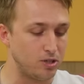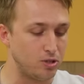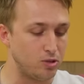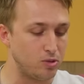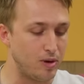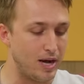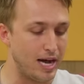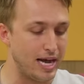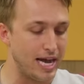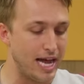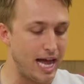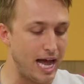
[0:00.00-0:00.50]

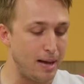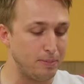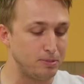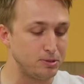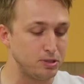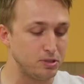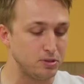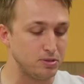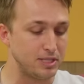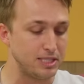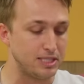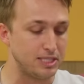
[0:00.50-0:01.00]
who I
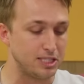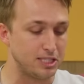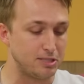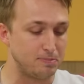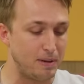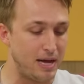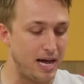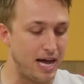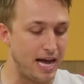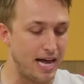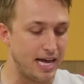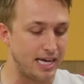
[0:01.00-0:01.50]
absolutely
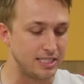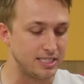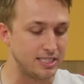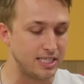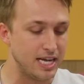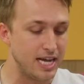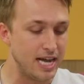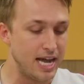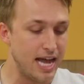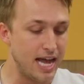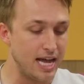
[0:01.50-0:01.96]
despise